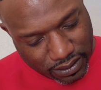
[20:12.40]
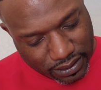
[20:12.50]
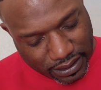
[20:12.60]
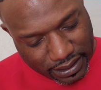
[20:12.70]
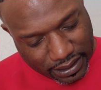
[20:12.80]

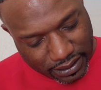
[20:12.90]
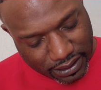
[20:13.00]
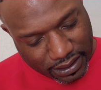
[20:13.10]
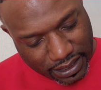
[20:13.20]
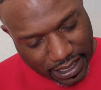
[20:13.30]
yeah, I
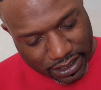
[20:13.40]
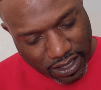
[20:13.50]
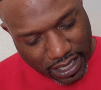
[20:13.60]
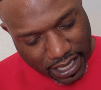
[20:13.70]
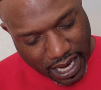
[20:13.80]
think that's all
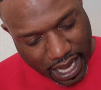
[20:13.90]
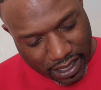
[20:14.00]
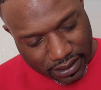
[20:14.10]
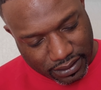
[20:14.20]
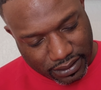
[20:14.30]
I got.
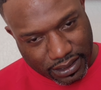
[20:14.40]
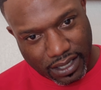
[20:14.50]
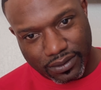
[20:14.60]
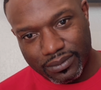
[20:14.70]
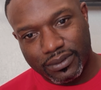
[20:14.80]

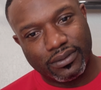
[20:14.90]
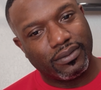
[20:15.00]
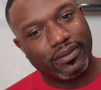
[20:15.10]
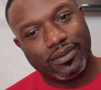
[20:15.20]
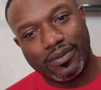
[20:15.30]
So,
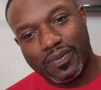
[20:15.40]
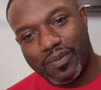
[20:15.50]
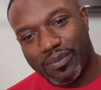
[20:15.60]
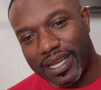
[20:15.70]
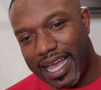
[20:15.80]

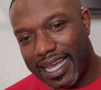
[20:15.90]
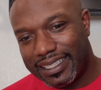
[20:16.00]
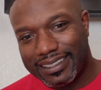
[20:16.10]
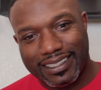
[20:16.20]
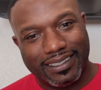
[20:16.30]

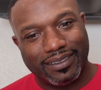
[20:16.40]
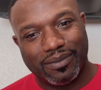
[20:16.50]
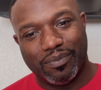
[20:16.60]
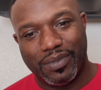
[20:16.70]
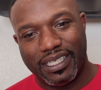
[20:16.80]
blast,
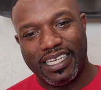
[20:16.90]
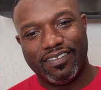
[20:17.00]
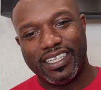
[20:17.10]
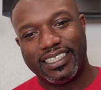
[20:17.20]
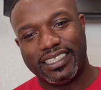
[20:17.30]
believe,
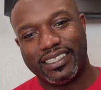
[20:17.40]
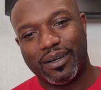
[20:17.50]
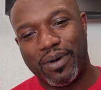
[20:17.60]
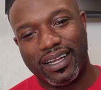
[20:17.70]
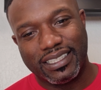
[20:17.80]
listen,
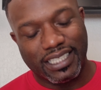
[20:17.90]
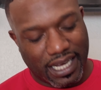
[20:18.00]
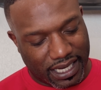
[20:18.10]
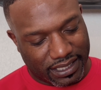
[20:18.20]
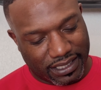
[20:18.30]

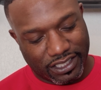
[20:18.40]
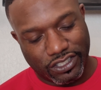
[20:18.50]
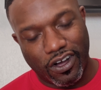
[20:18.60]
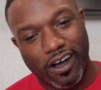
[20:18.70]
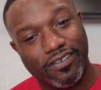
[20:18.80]
apologize,
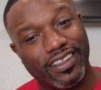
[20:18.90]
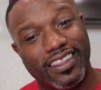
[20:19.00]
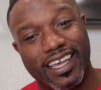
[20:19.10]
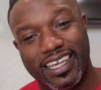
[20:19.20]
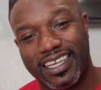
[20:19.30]
solve, and
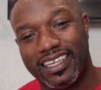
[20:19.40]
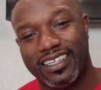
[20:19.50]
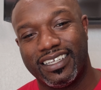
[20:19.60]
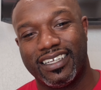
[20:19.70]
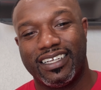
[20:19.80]
thank.
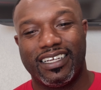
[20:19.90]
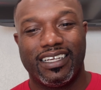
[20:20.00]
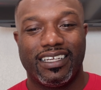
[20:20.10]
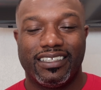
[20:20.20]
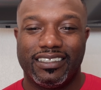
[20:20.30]

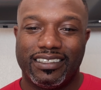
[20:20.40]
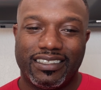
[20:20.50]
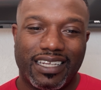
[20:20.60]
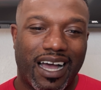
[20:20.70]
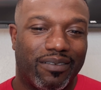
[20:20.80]

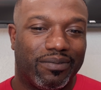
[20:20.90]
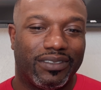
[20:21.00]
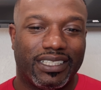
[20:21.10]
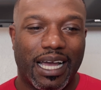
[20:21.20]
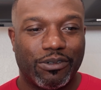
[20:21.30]
Stop,
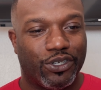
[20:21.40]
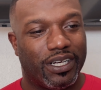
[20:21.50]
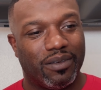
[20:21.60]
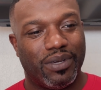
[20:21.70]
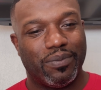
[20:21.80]
stop
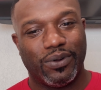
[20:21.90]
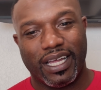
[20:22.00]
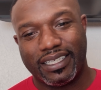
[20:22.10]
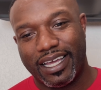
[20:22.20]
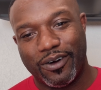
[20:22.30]
treating people
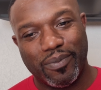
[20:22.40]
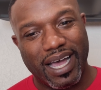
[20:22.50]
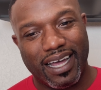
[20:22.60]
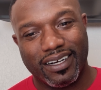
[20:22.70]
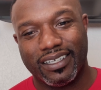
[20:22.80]
like they don't
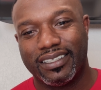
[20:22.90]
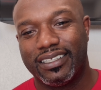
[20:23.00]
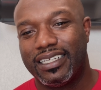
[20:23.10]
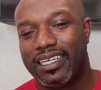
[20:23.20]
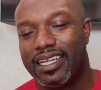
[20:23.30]
matter.
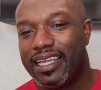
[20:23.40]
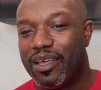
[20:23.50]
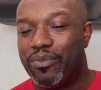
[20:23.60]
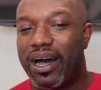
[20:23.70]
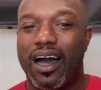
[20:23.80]

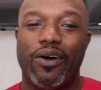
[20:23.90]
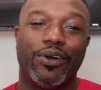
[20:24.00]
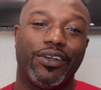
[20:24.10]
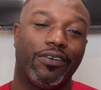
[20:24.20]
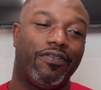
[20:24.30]
Empower
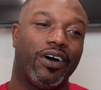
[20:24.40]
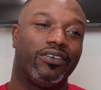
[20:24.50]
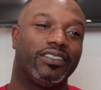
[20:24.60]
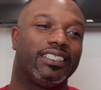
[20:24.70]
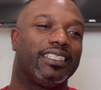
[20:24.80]
your
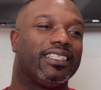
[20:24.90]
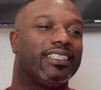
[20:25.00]
foes,